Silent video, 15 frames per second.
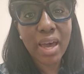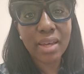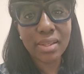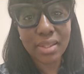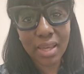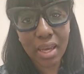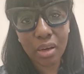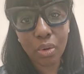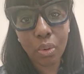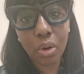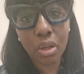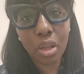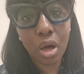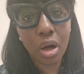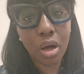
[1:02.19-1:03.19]
as I go
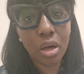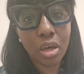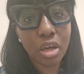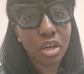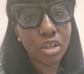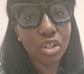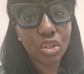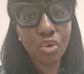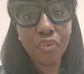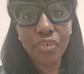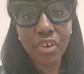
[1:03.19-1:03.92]
along. So